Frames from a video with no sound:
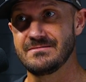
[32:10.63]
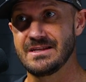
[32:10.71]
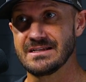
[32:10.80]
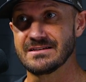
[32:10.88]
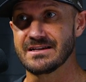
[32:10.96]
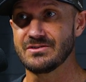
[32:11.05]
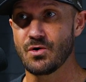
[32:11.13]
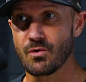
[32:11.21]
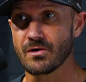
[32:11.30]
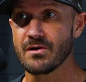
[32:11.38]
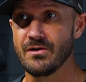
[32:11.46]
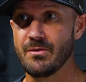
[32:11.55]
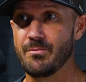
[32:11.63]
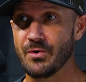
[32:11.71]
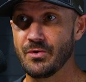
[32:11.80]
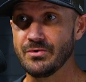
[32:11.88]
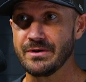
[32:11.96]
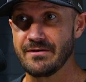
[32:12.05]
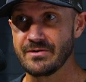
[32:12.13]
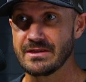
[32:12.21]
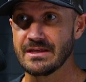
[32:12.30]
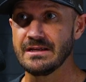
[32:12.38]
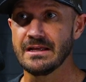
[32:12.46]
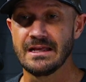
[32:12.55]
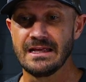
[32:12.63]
things like torque on the bolt and everything.